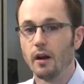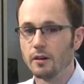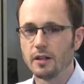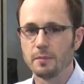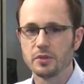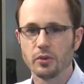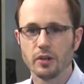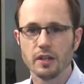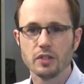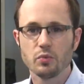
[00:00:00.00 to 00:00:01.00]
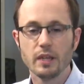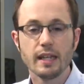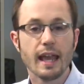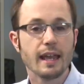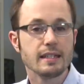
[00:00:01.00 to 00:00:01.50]
Our top story this
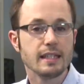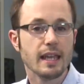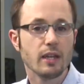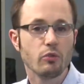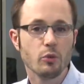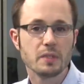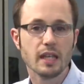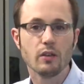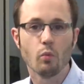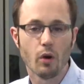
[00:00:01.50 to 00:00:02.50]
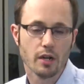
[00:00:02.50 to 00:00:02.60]
week anti gay groups in